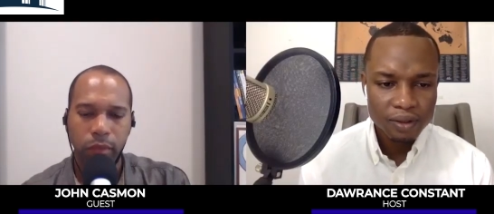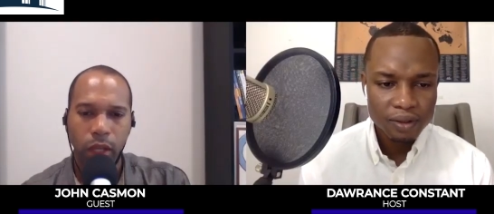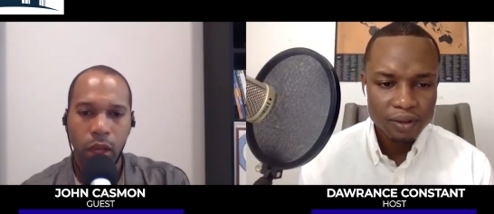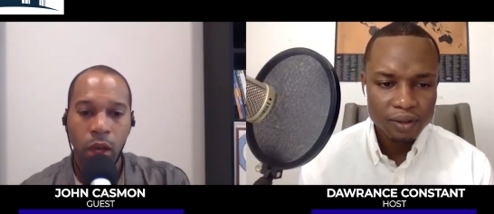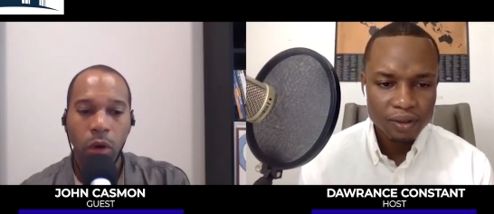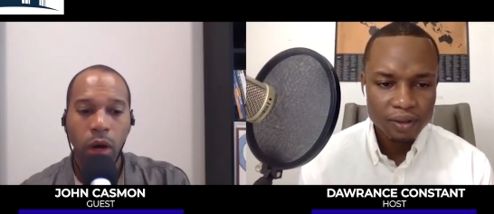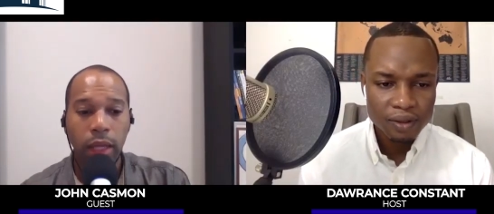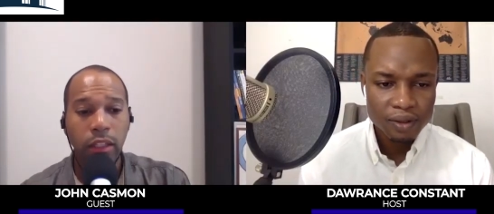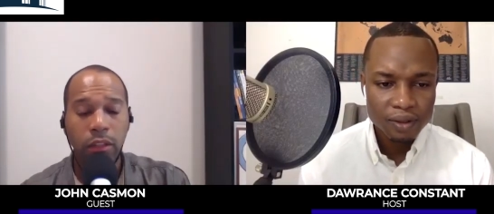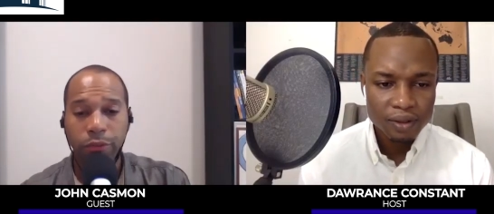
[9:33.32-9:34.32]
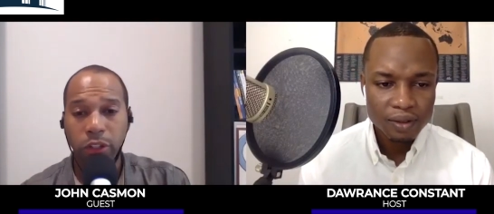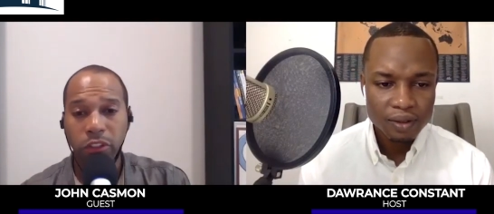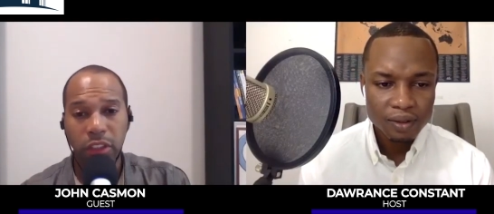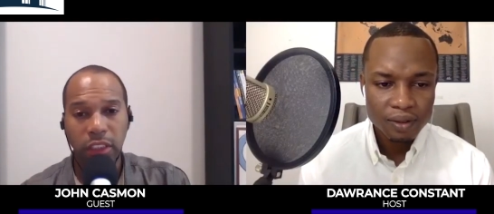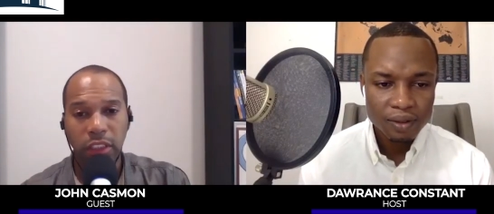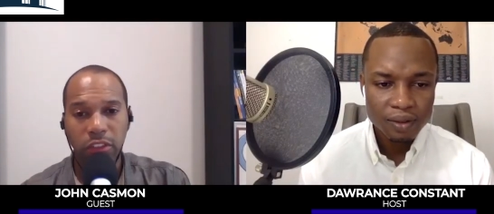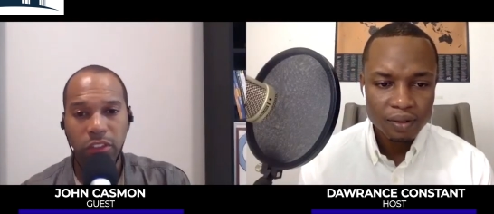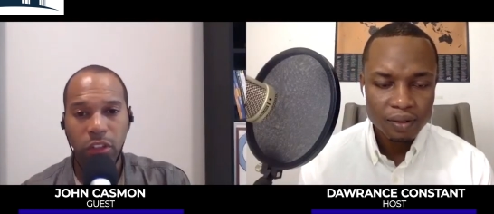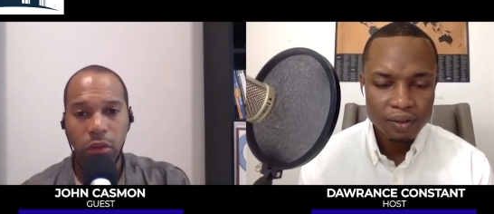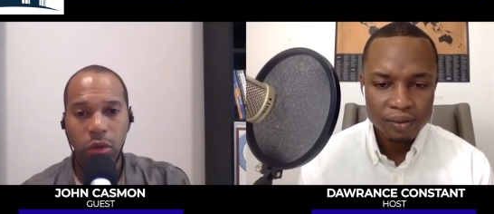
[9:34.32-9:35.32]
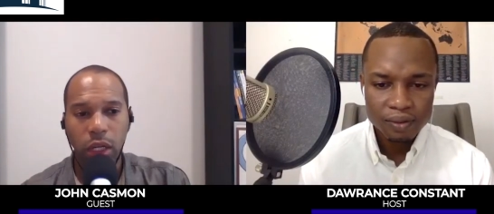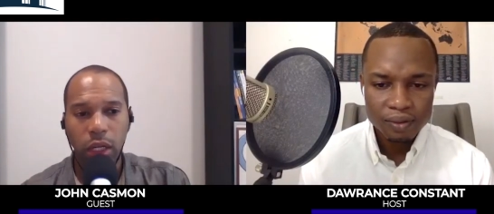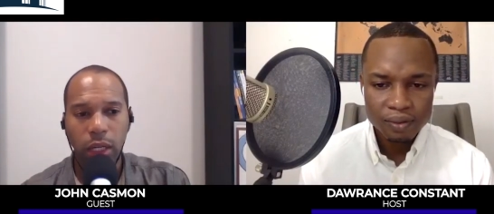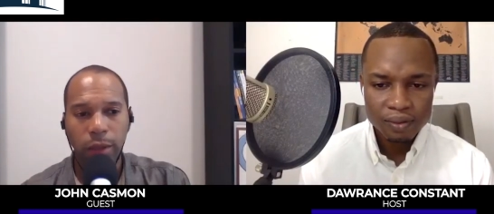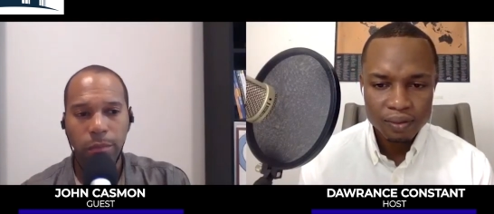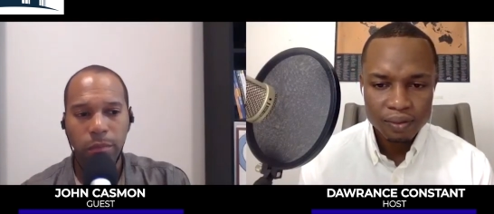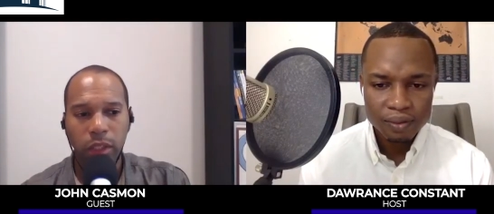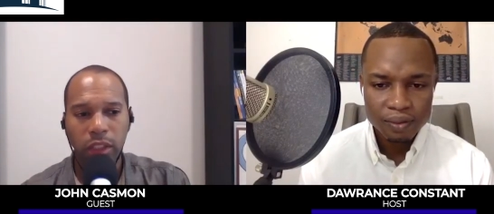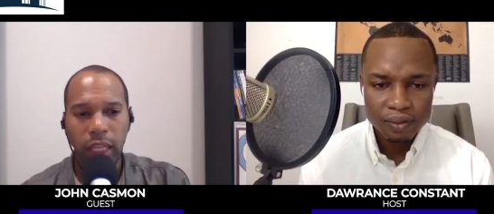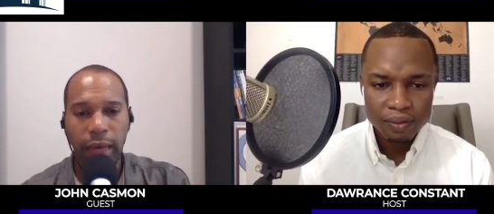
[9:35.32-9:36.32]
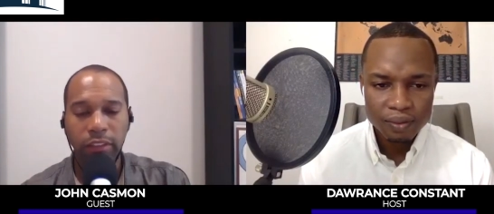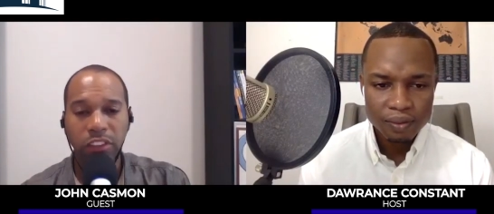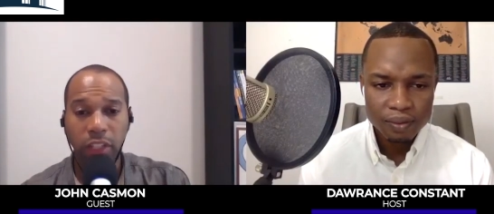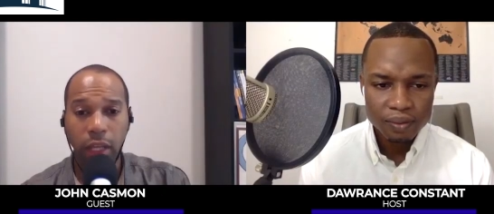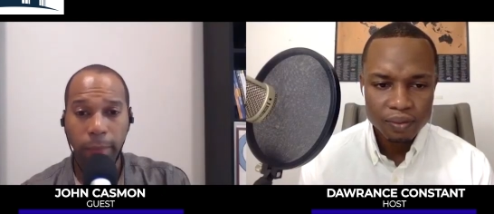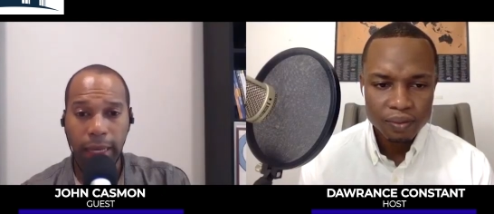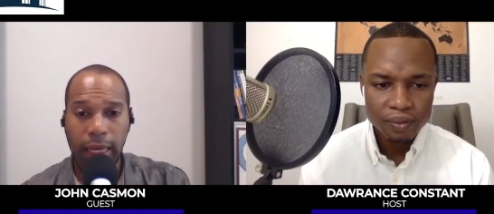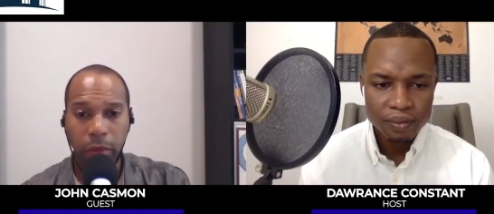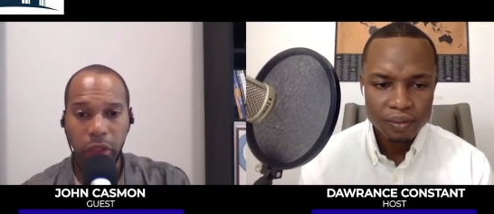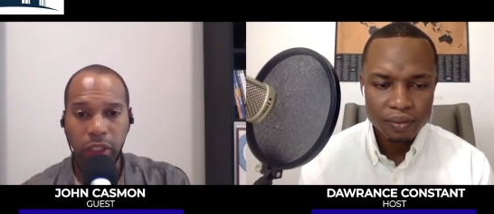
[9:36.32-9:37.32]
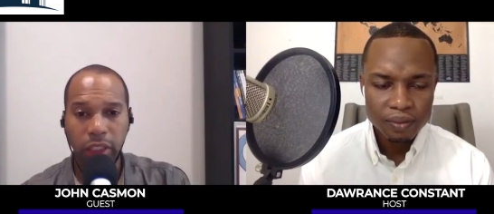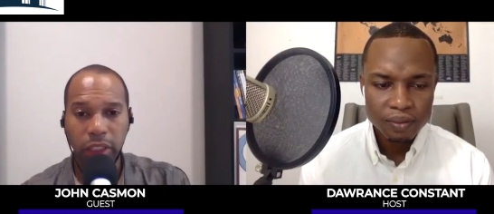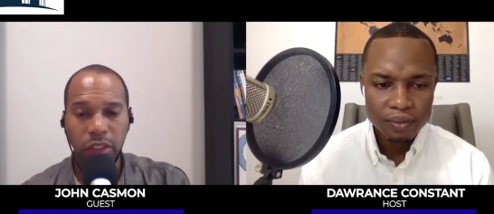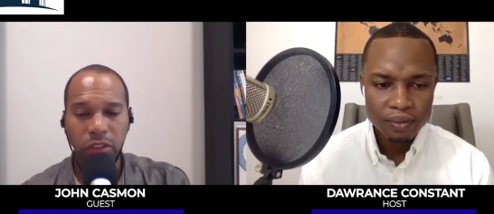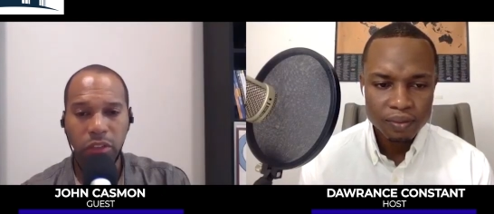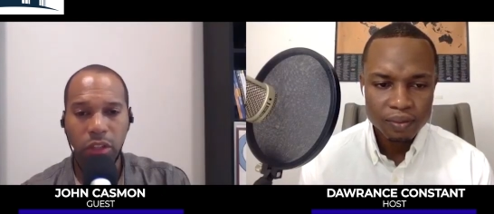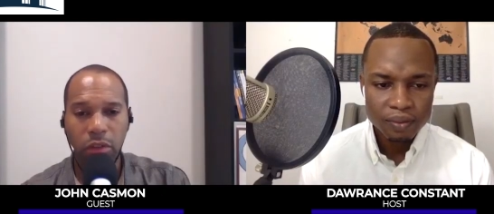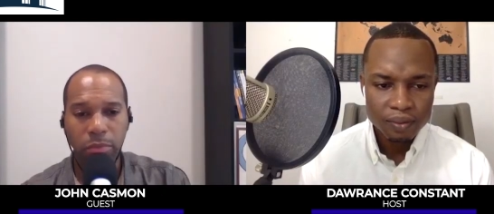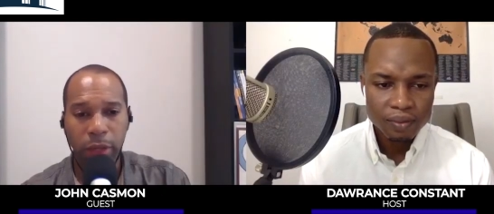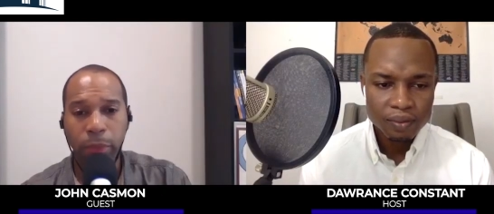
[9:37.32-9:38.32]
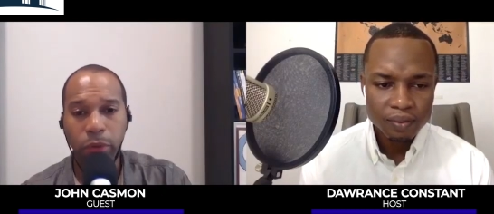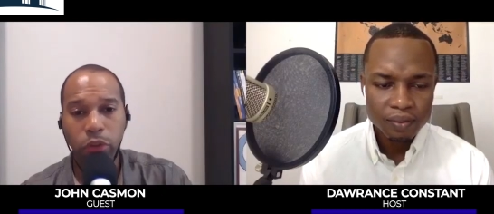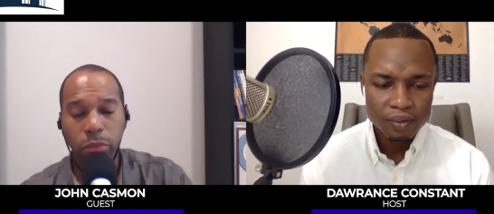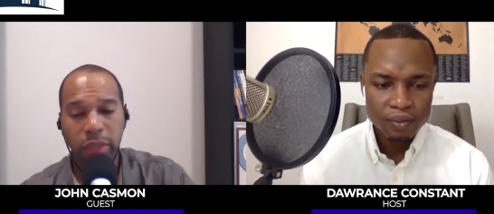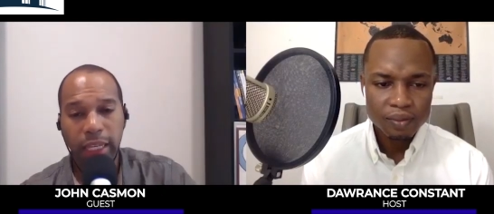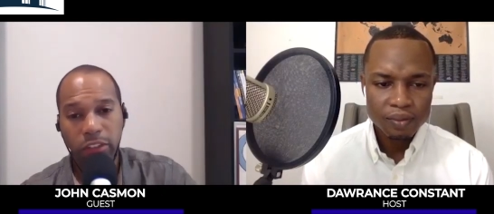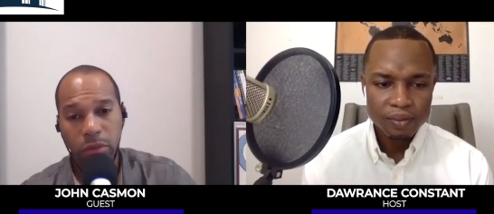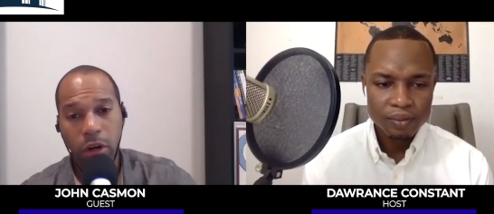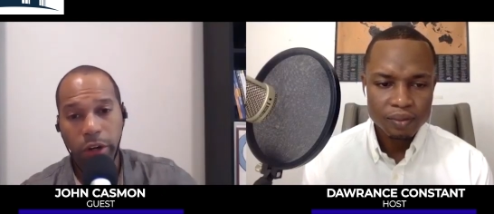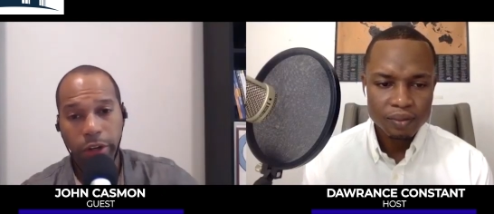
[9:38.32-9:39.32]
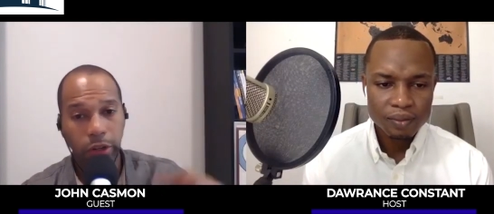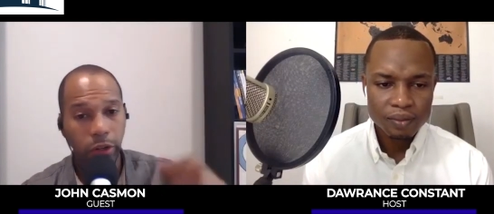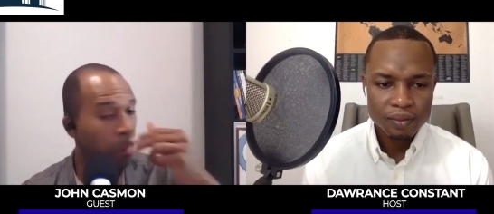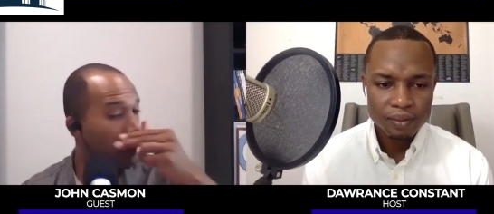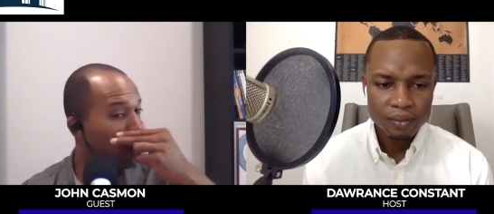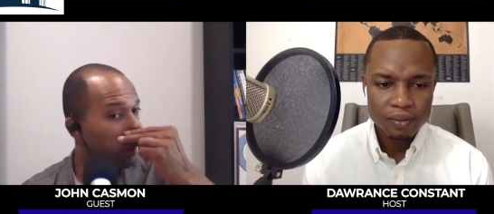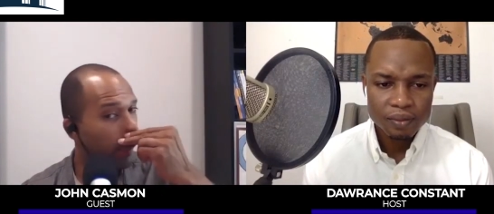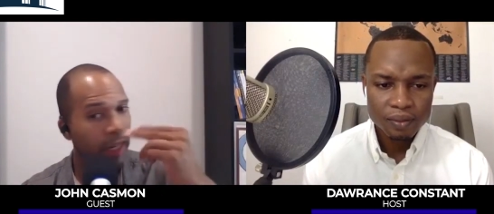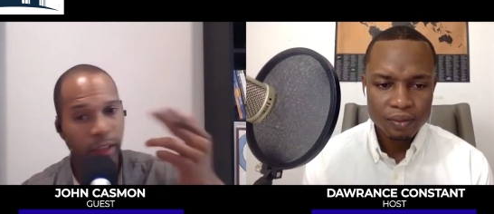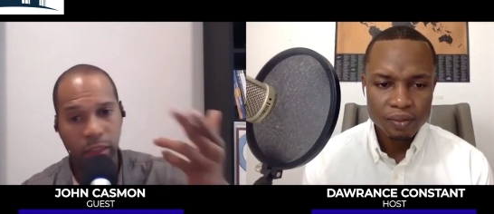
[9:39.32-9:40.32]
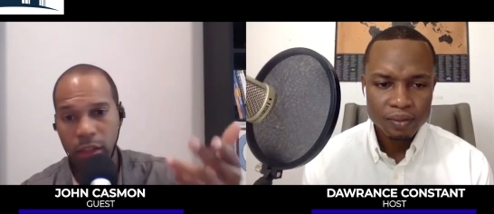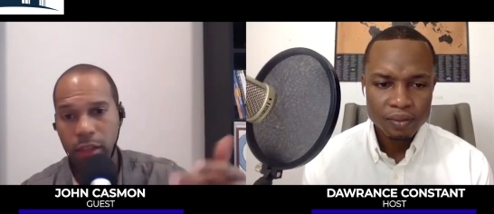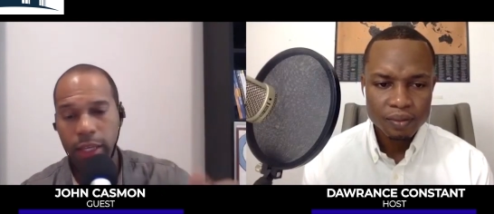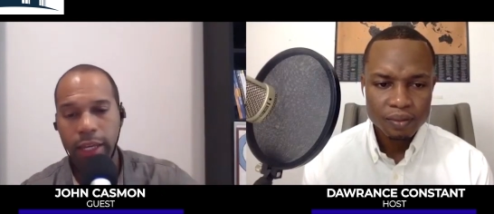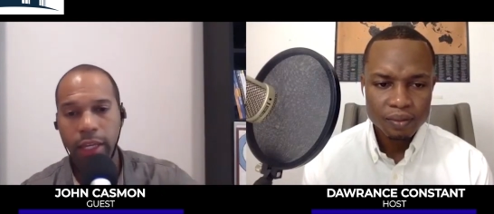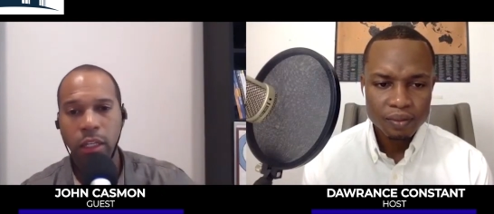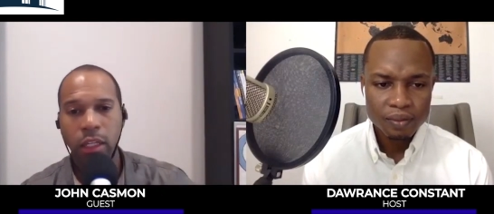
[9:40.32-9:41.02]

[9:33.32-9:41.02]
Speaker 1: well i think the first thing is you know um, having to step back because people knew me as a marketer and i think that